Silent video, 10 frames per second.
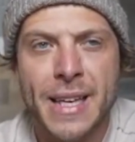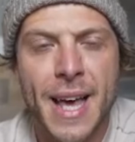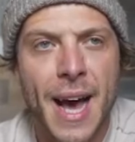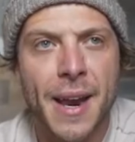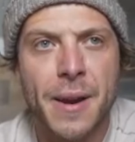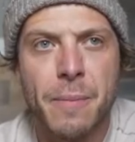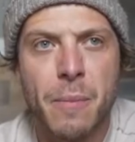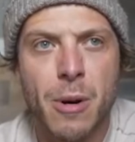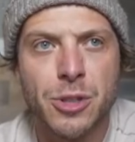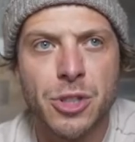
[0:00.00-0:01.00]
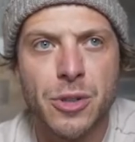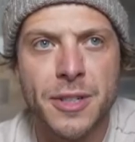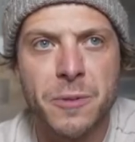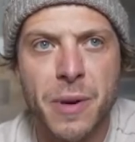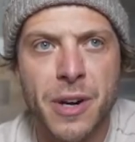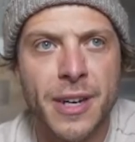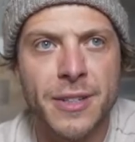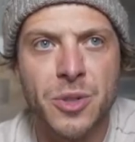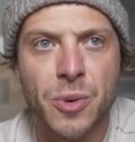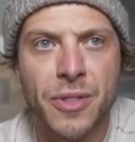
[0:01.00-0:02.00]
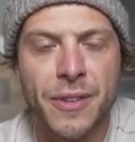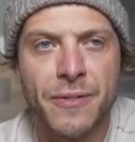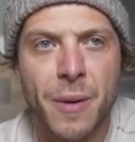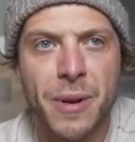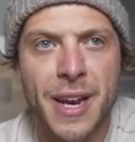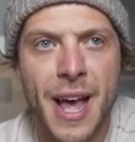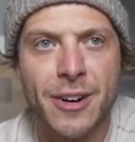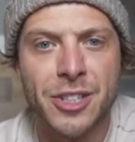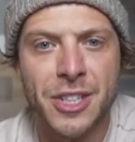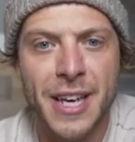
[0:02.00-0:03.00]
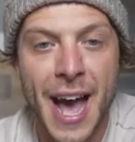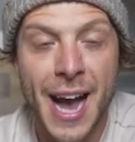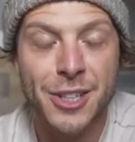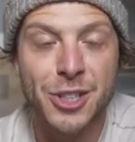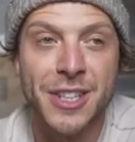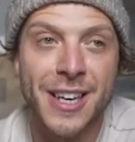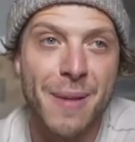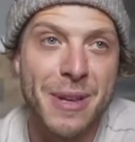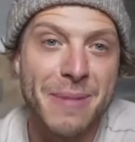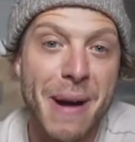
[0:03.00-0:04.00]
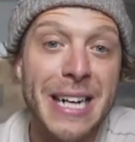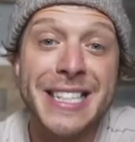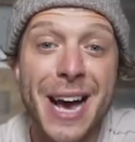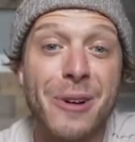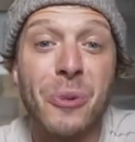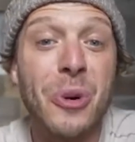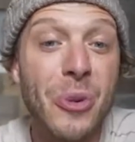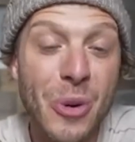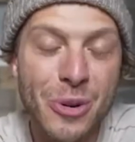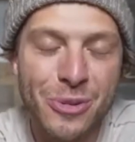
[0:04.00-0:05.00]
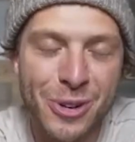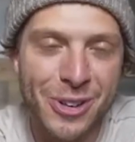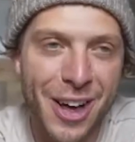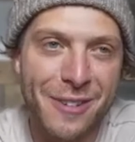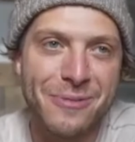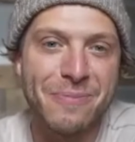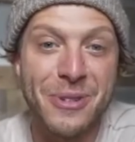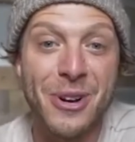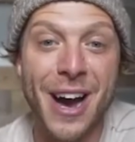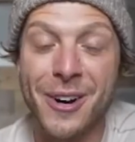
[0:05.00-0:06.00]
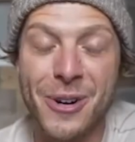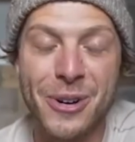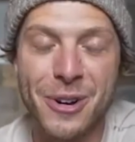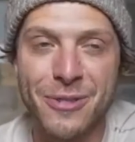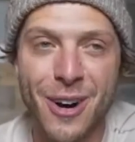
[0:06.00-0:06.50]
yeah, had an emotional experience with the feminine energy. Actually, I mean, it might sound woo woo for a lot of your, I don't know, your